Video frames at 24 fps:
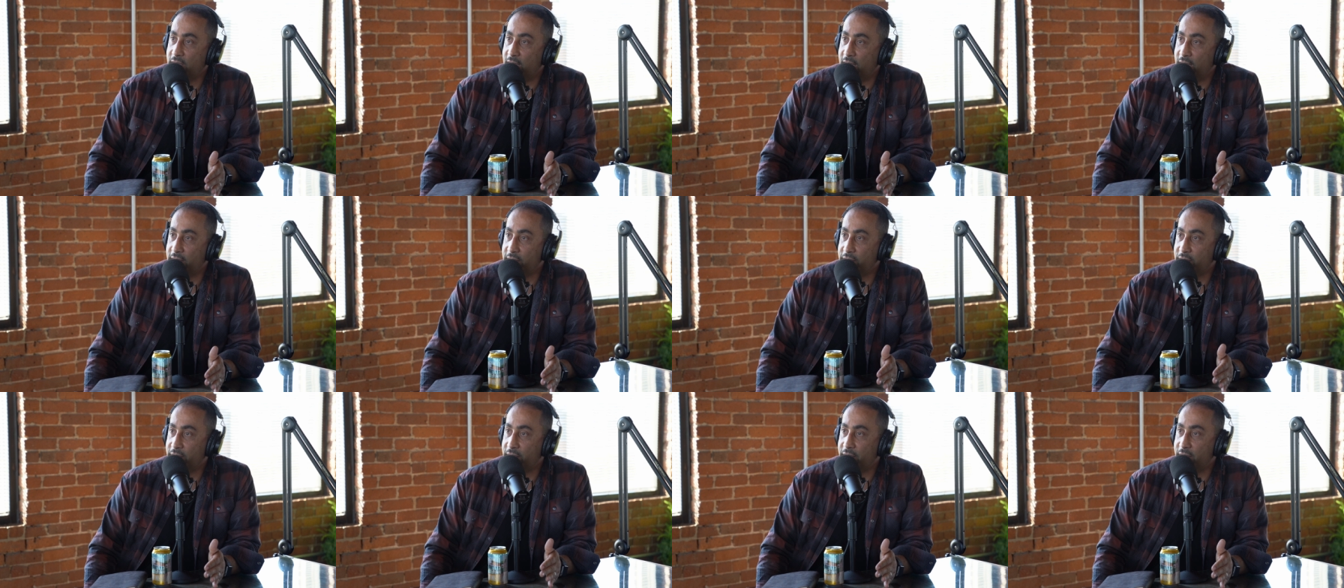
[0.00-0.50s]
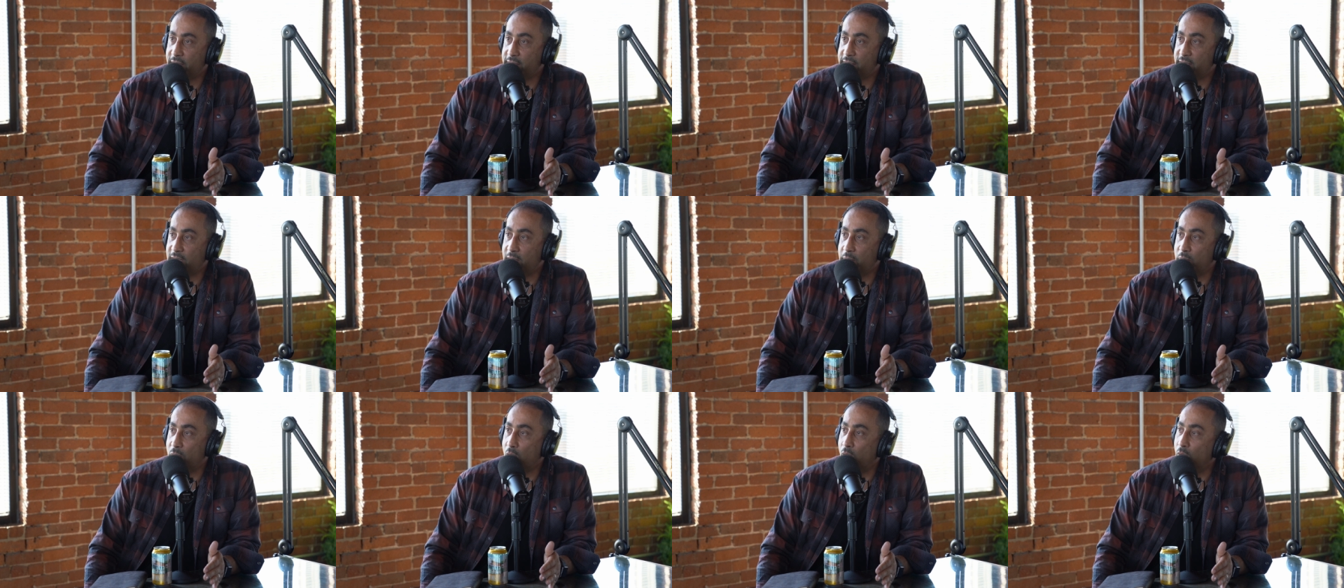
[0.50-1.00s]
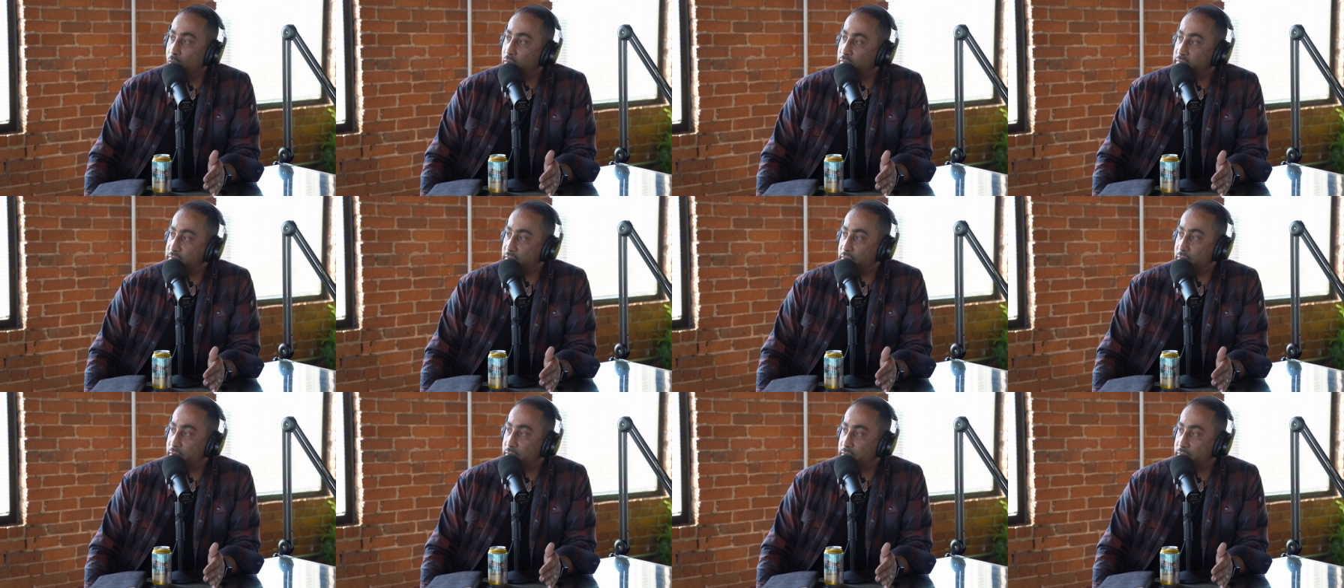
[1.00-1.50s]
I thought I'm
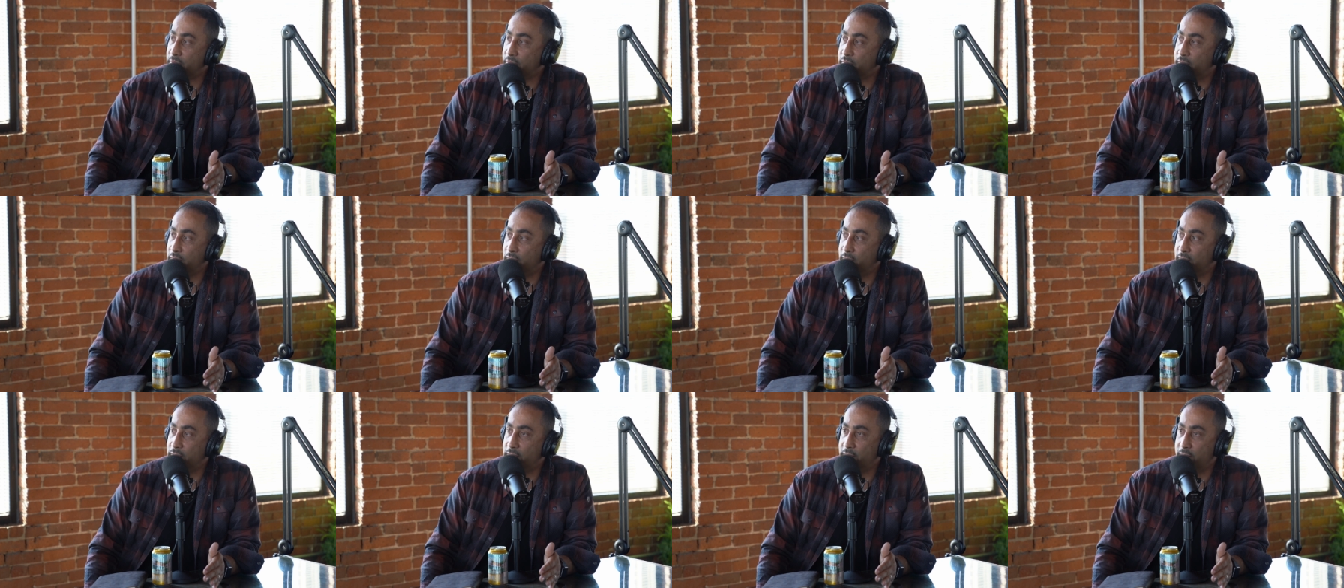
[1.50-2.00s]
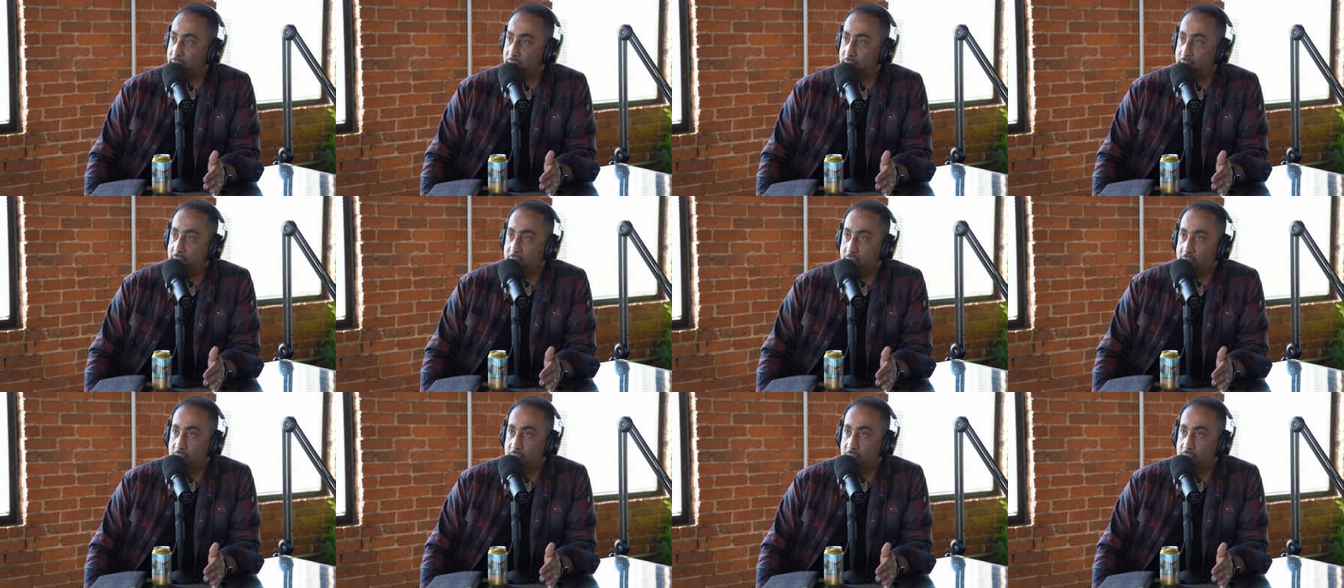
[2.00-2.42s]
over the